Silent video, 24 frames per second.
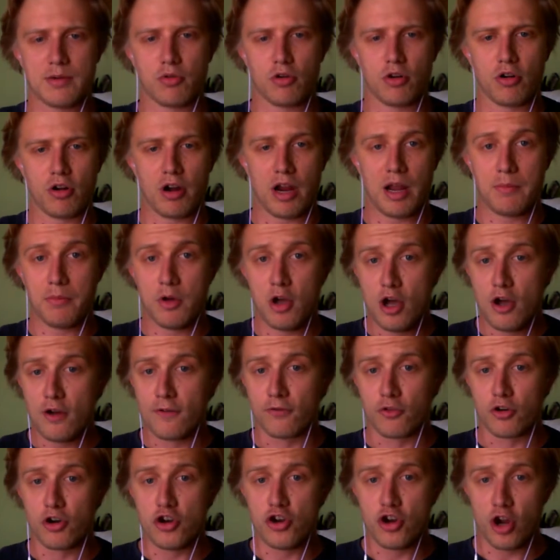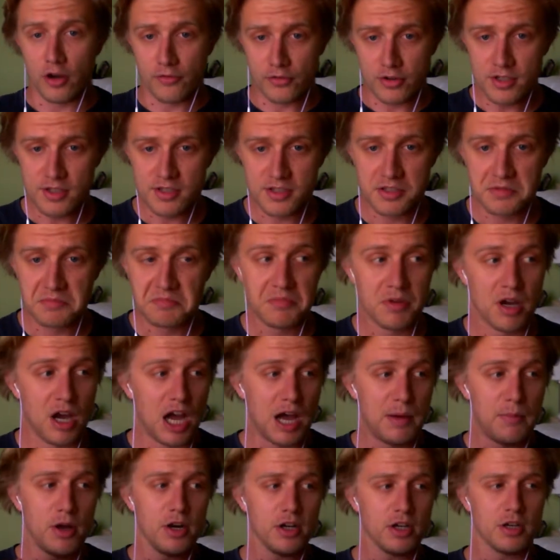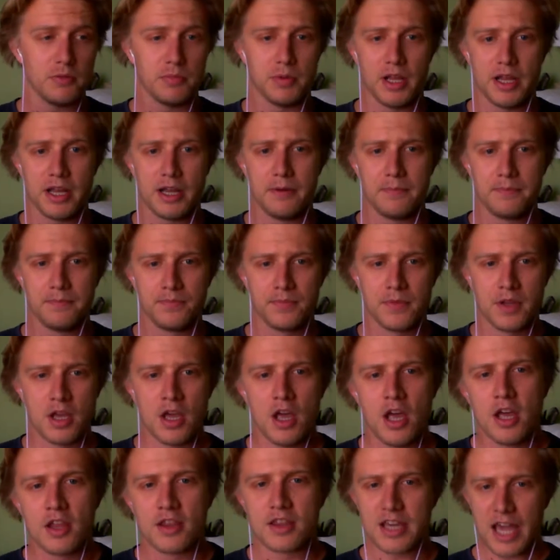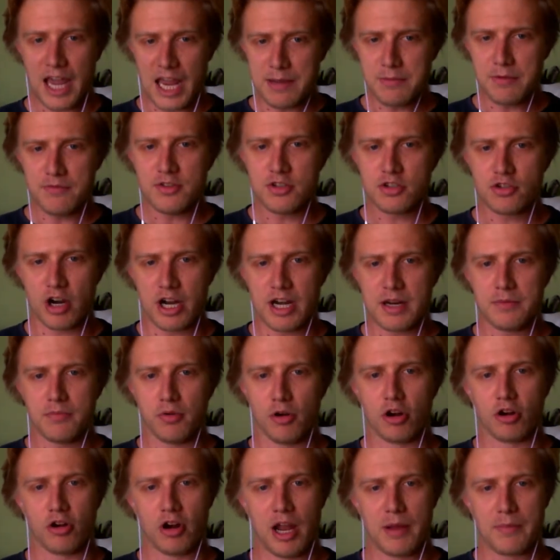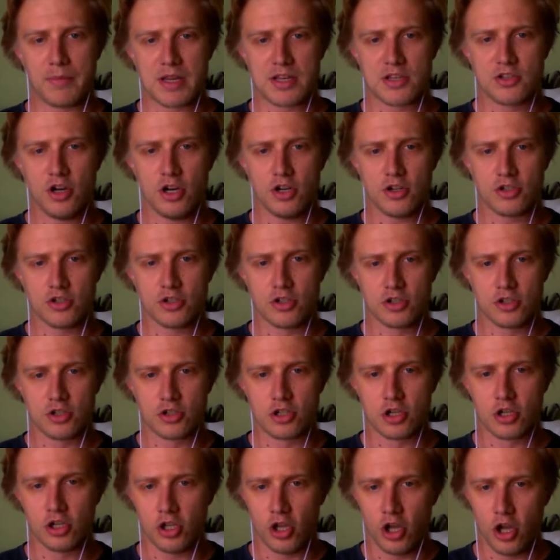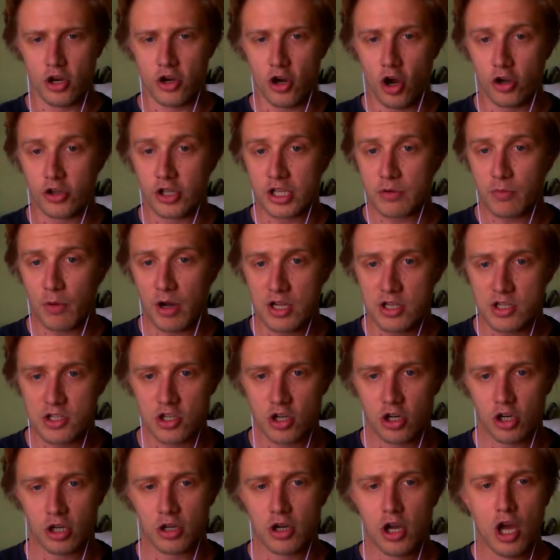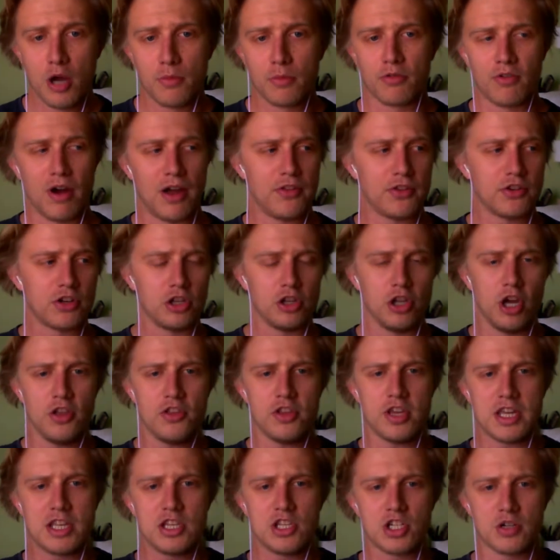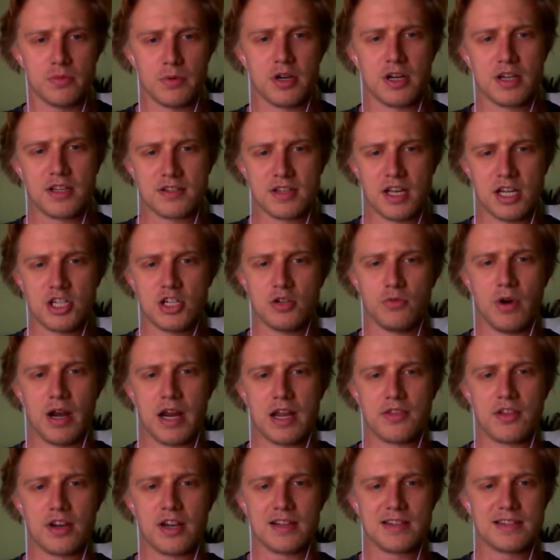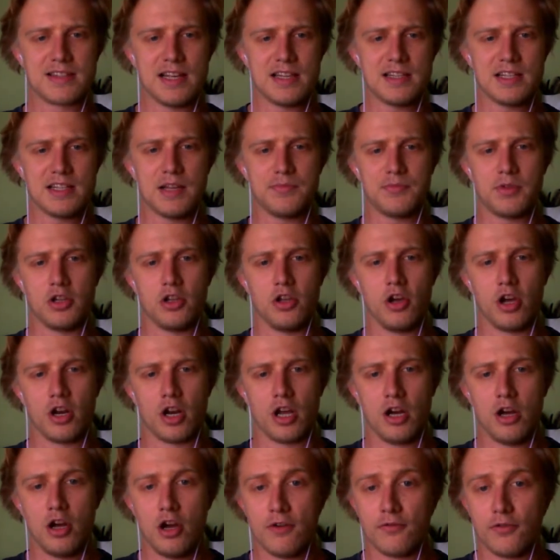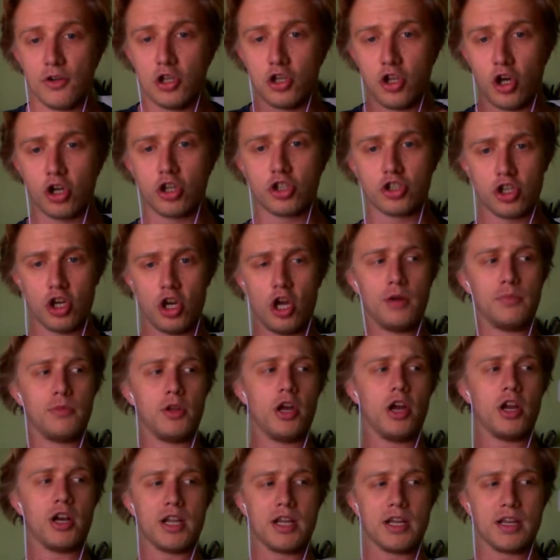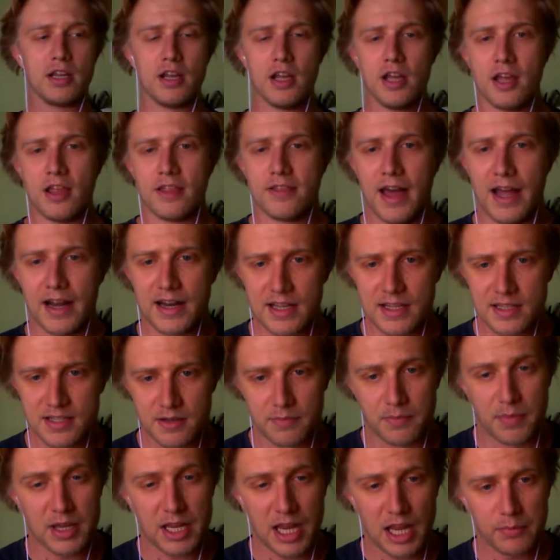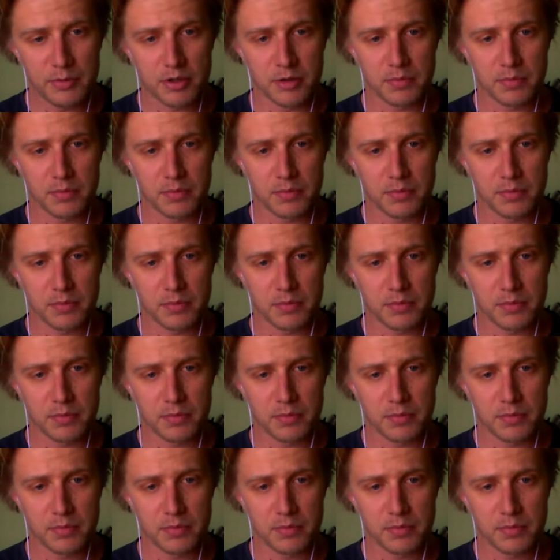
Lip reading: program for a novice harmonica player. The aim of this training program is not to learn only one song, but rather to learn the instrument in such a way that it sets up the learner for long-term learning. That is, being able to